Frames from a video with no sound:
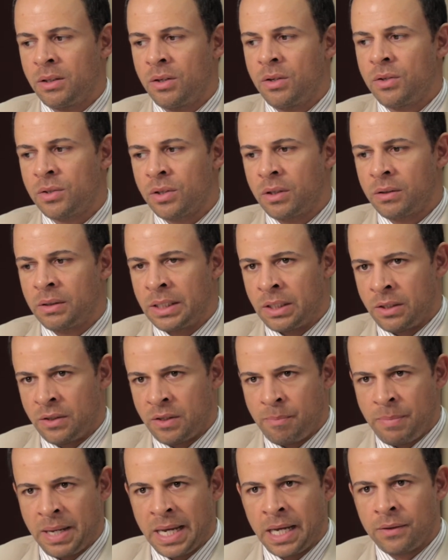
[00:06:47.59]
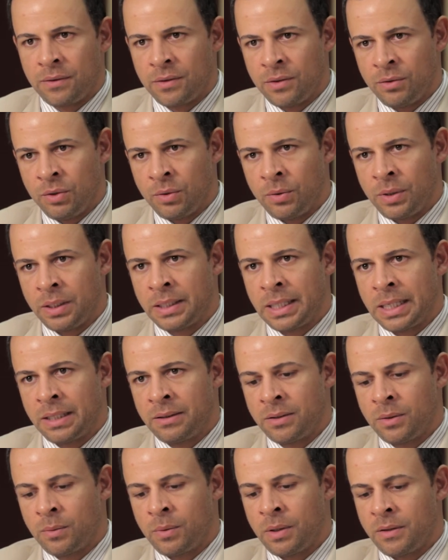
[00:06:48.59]
certainly on the path to doing that,
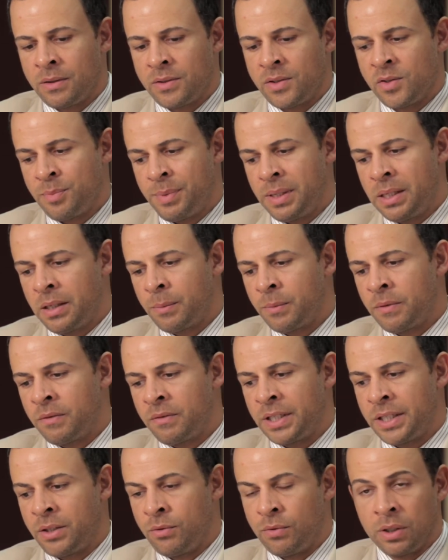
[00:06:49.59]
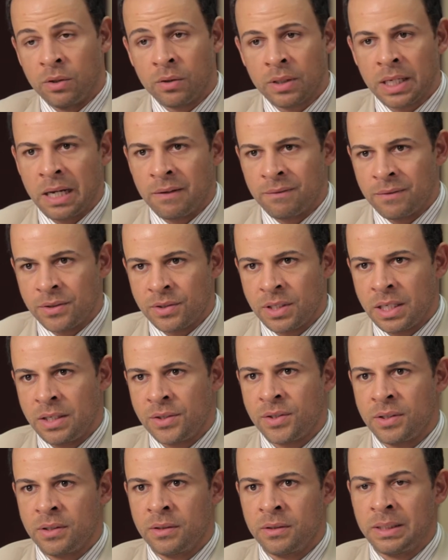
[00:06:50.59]
to where this has become a very real
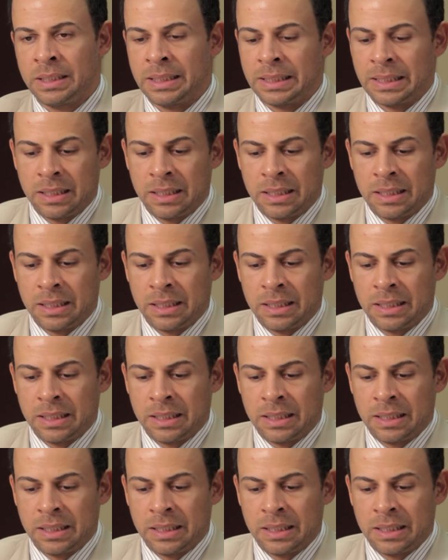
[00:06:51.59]
conversation